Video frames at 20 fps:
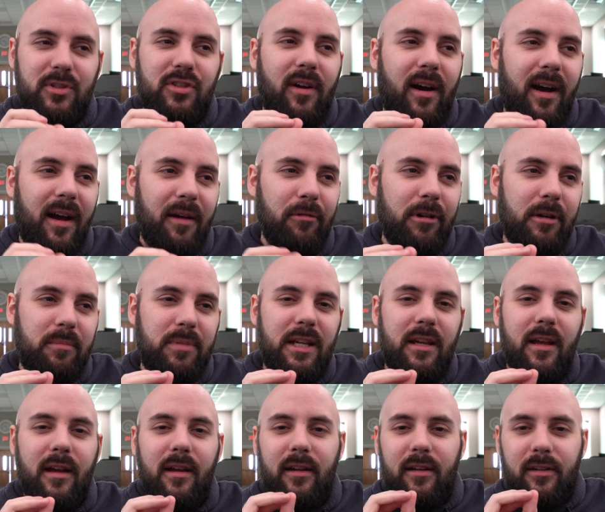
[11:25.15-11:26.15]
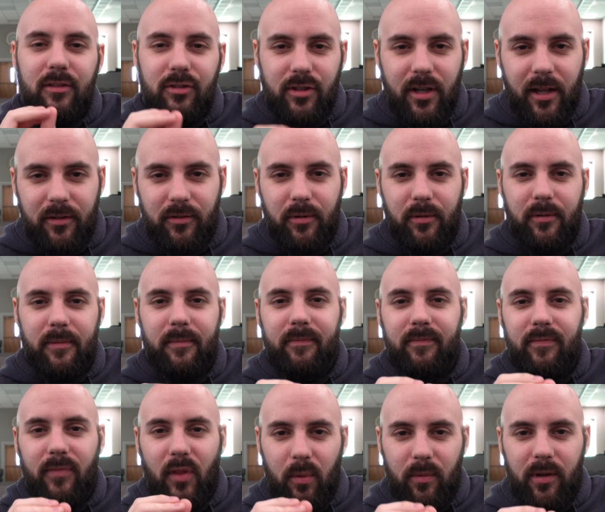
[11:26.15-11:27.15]
So I want to be gentle
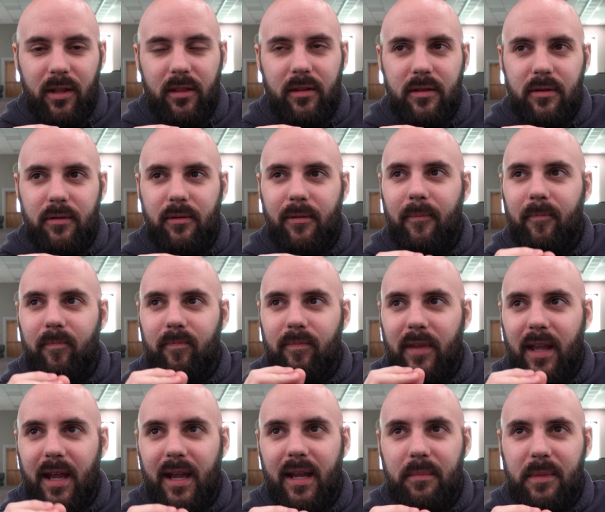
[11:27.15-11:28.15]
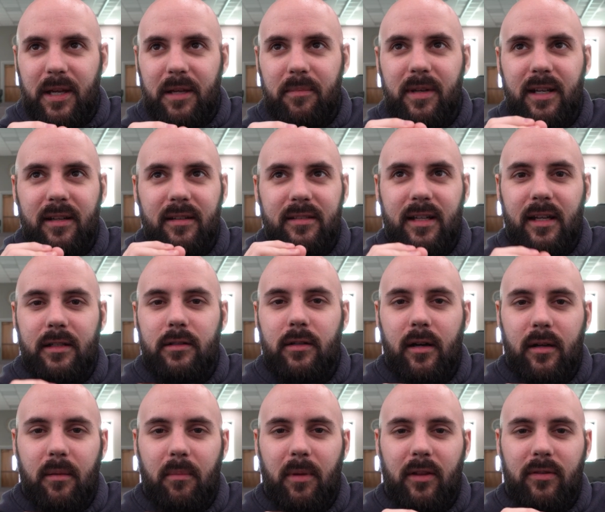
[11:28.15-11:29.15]
with you, Amy, because I
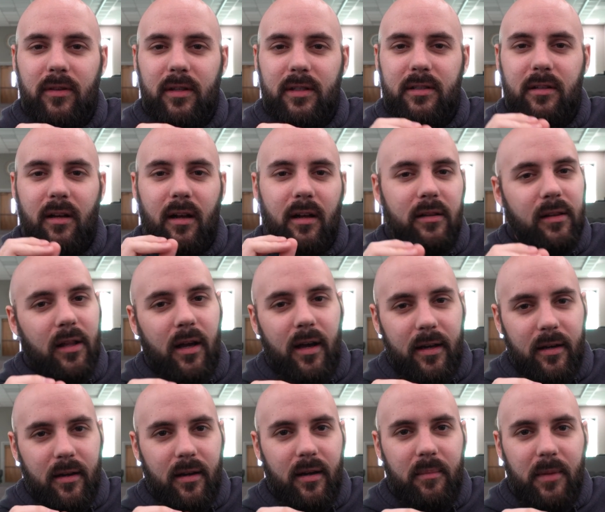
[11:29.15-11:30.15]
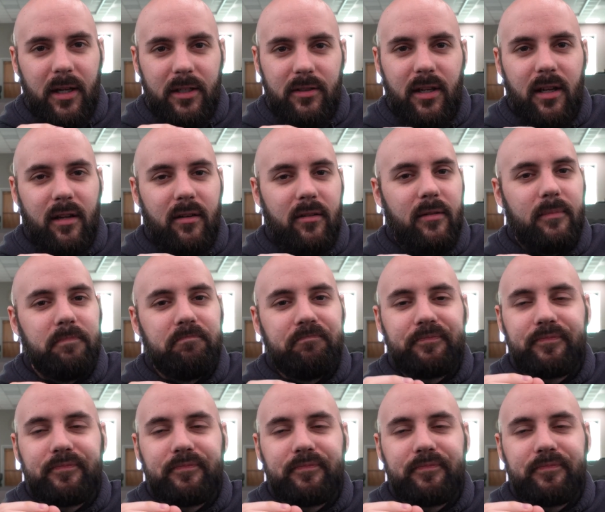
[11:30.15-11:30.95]
talk about this a lot on my channel,